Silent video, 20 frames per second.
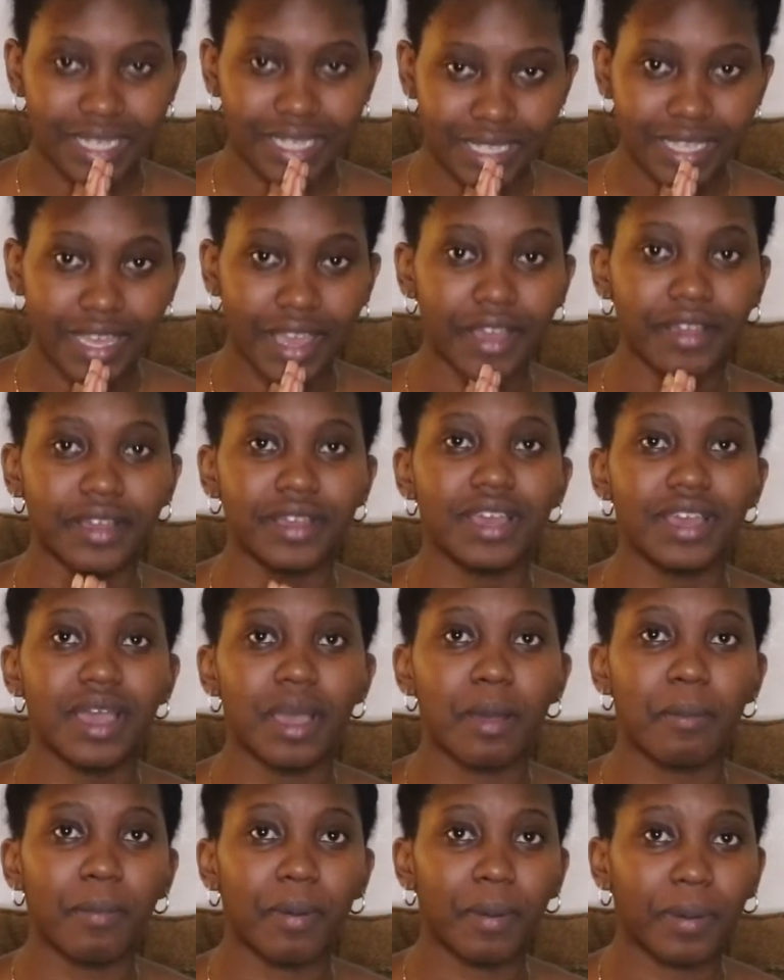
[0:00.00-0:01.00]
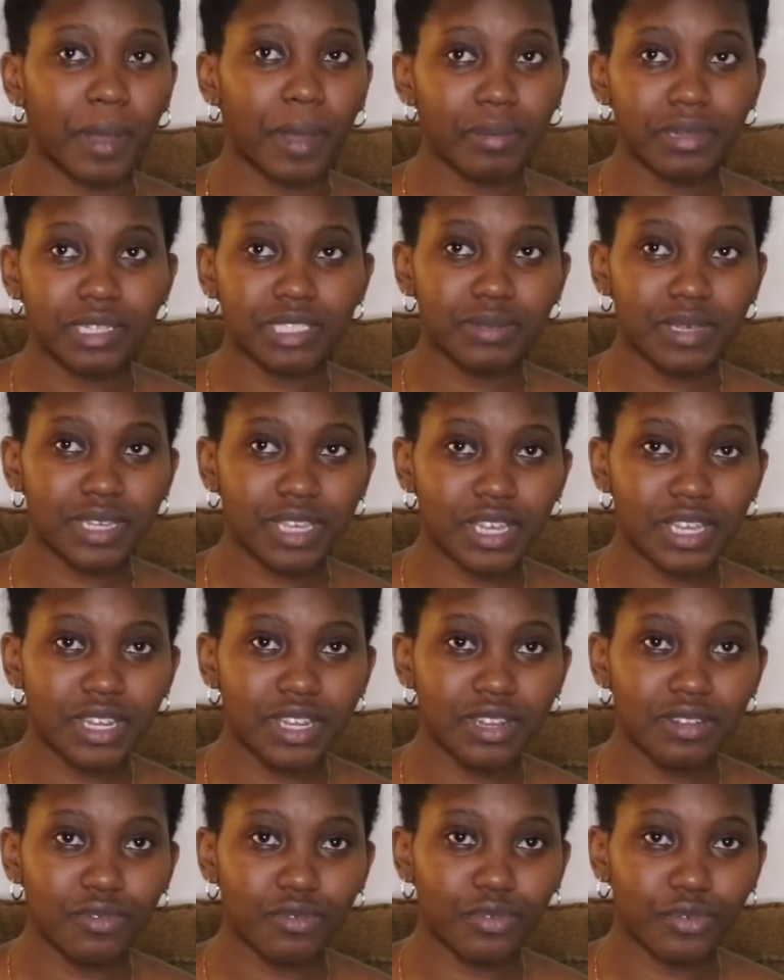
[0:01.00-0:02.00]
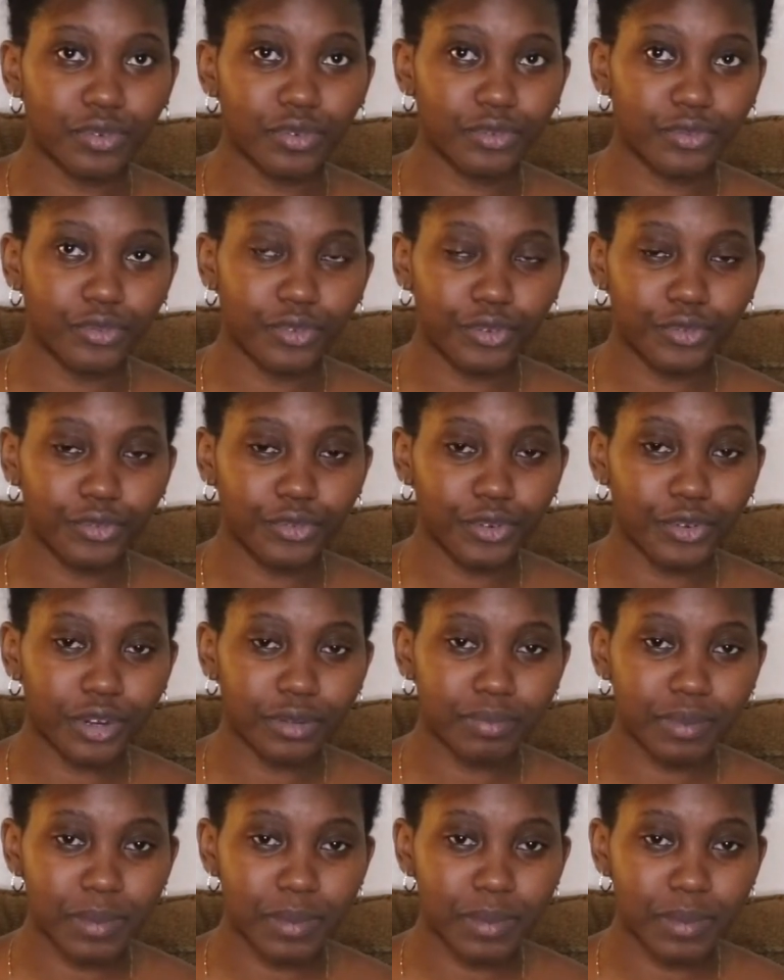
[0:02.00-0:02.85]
Yeah, public speaking for